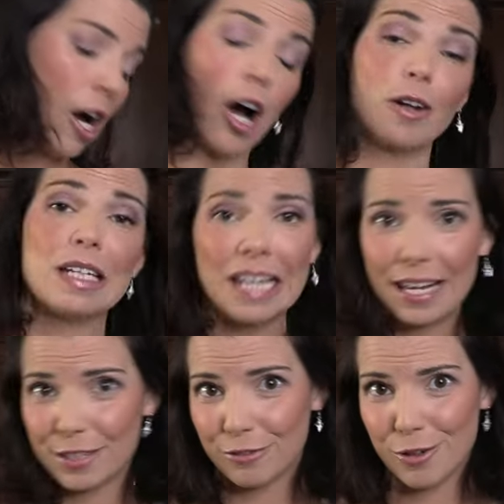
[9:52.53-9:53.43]
our
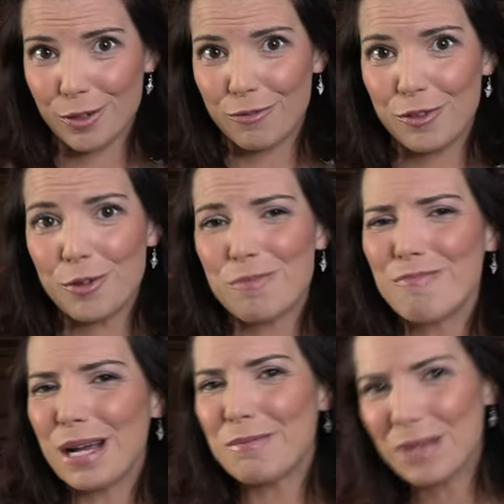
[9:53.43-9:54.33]
last frozen food
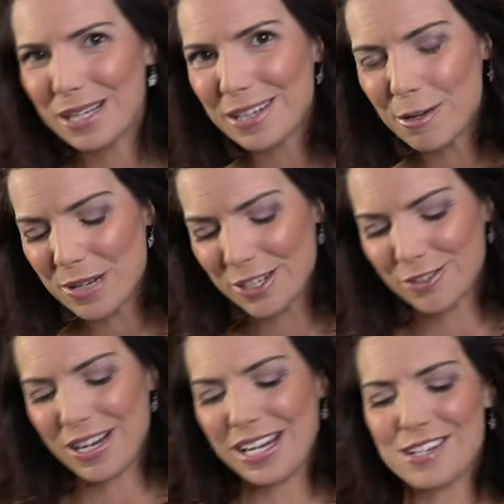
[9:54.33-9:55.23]
might be a little bit
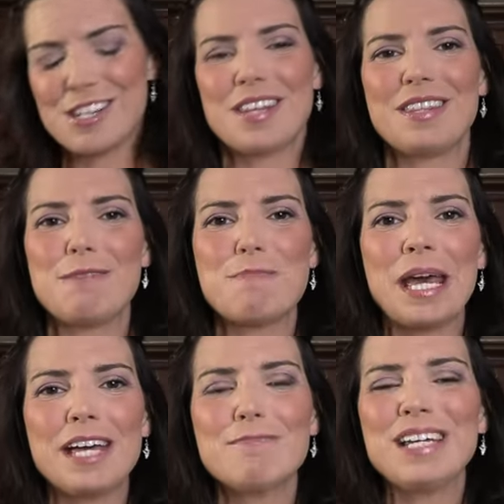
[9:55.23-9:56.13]
strange, the
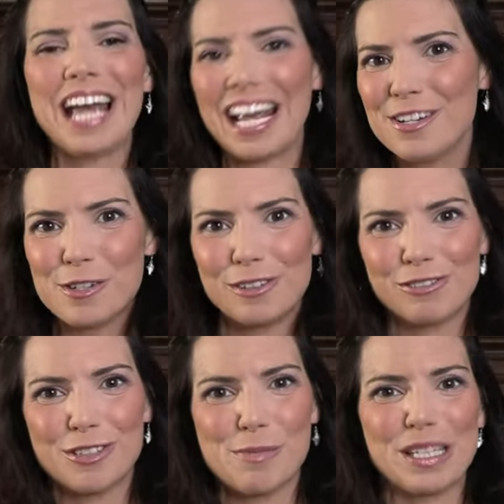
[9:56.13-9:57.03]
pygmy angel
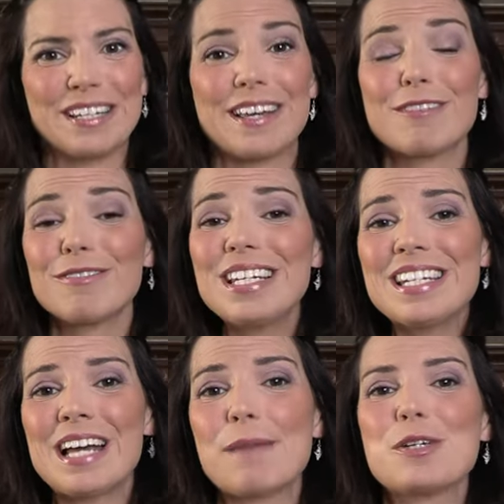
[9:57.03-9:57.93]
formula. Now, the
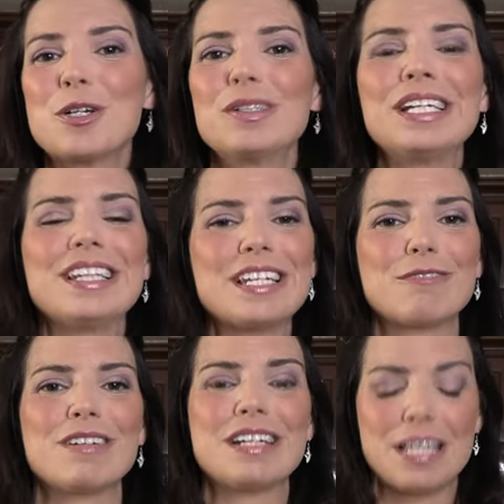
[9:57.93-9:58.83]
reason I'm showing you
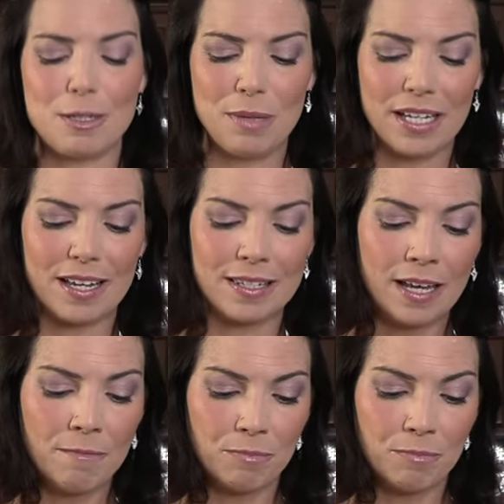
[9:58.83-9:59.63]
this one is because